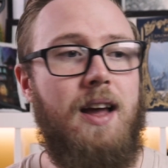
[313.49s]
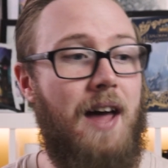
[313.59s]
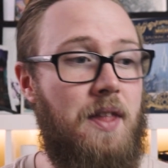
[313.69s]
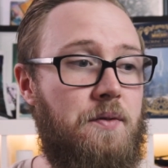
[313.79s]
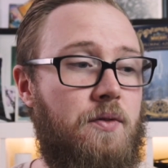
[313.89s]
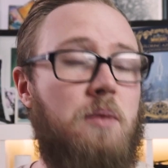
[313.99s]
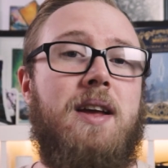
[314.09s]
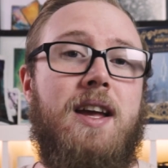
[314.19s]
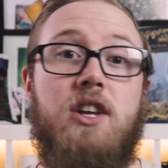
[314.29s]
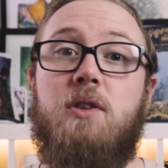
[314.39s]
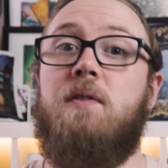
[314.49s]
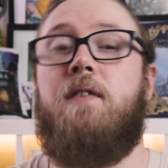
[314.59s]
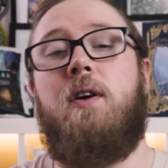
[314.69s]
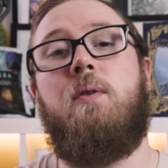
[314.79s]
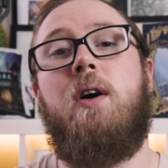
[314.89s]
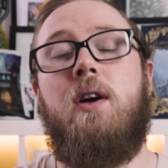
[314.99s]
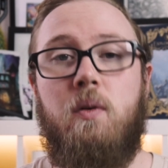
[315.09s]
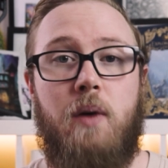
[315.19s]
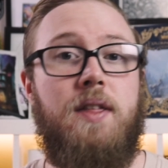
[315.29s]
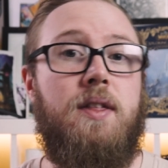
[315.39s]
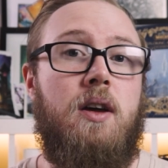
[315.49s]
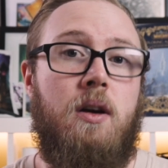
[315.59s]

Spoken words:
and then from here you fill with